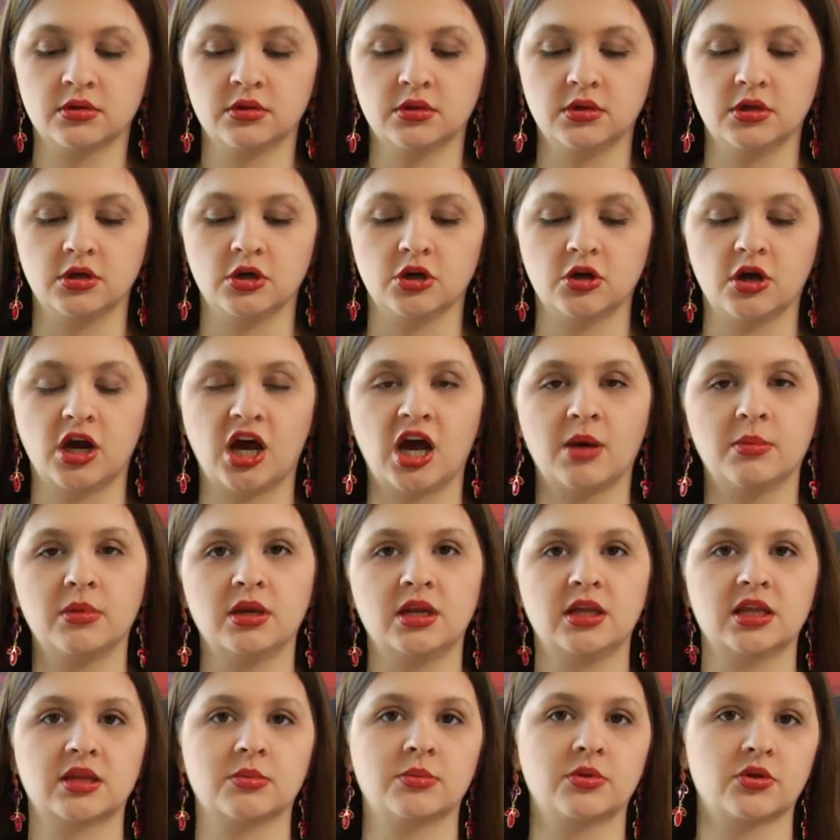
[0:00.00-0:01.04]
You know, how
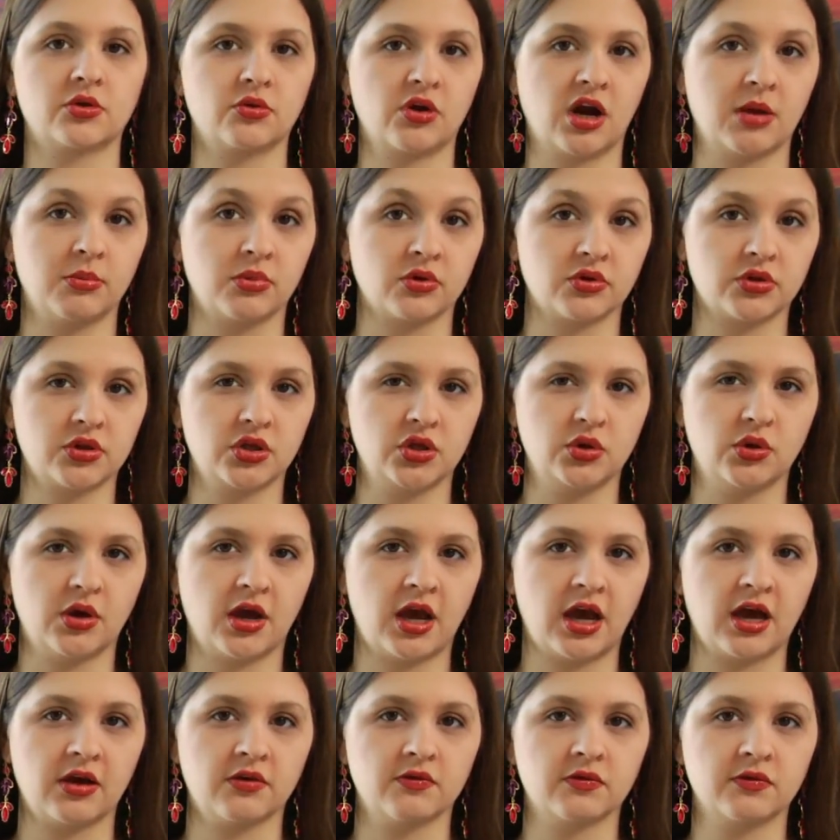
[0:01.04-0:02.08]
many subscribers do you
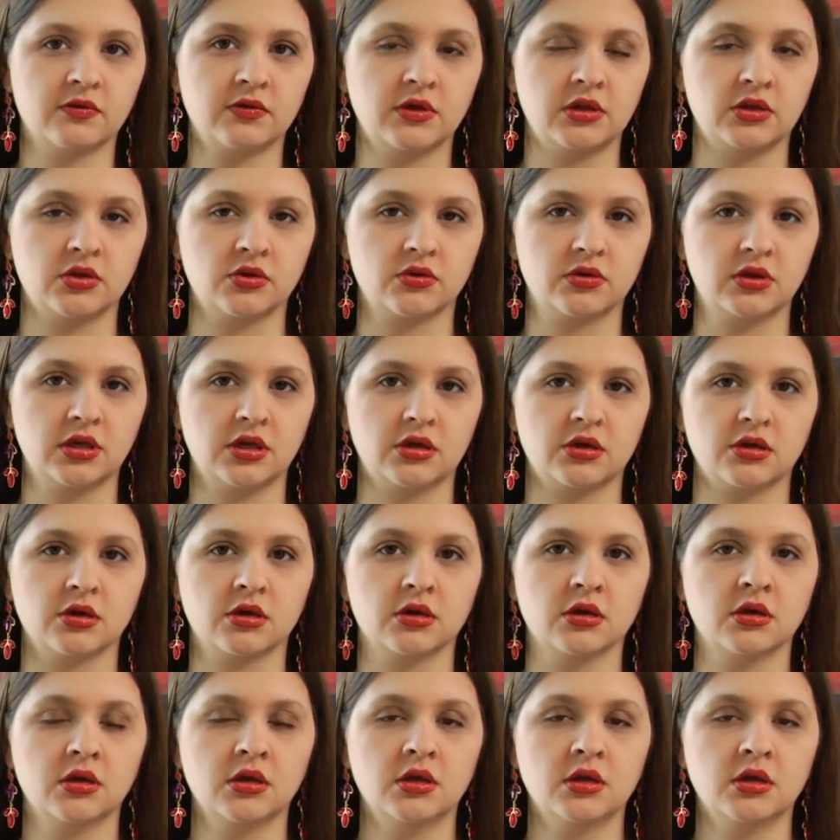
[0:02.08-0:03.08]
have in your theater?